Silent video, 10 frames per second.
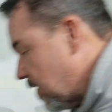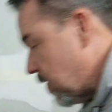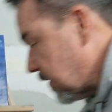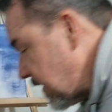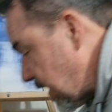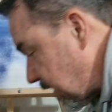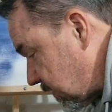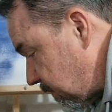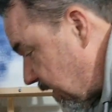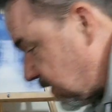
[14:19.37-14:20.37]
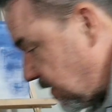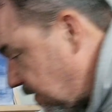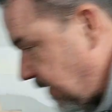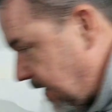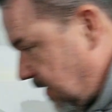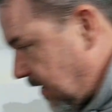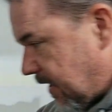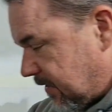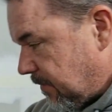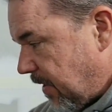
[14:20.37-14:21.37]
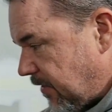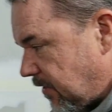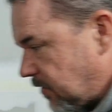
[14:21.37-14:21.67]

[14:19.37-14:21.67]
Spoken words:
Wasn't that expensive. I think I got some other